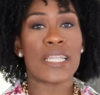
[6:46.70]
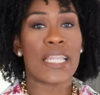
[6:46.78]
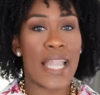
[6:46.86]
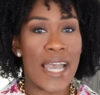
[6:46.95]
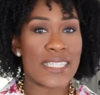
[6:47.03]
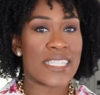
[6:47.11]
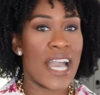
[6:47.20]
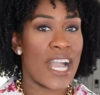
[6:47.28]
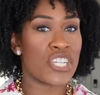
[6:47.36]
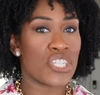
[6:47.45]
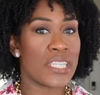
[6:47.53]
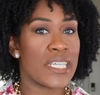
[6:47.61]
let's
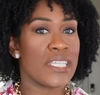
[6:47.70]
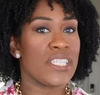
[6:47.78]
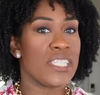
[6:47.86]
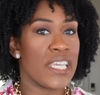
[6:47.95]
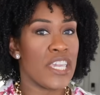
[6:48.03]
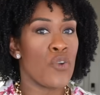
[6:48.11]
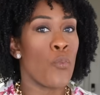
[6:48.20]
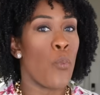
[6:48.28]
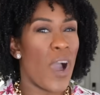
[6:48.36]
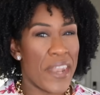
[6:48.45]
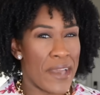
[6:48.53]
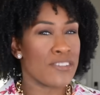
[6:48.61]
actually see
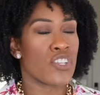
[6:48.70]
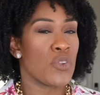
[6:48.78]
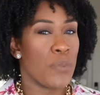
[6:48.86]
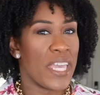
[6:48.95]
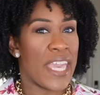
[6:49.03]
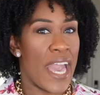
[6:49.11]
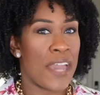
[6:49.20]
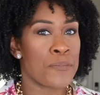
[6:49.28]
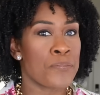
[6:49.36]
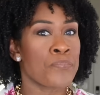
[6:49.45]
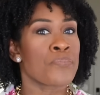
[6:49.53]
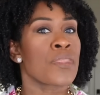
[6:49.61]
what else could we get
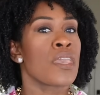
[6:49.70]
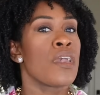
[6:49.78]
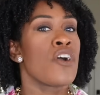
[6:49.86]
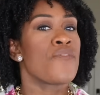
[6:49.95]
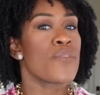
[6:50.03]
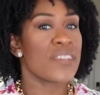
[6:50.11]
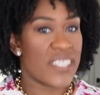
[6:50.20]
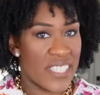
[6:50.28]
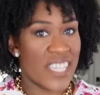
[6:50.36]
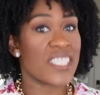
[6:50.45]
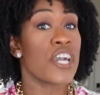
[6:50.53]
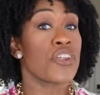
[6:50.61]
for
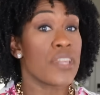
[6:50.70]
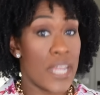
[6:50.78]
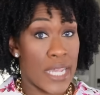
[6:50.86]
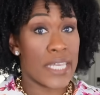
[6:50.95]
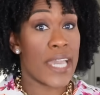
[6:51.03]
680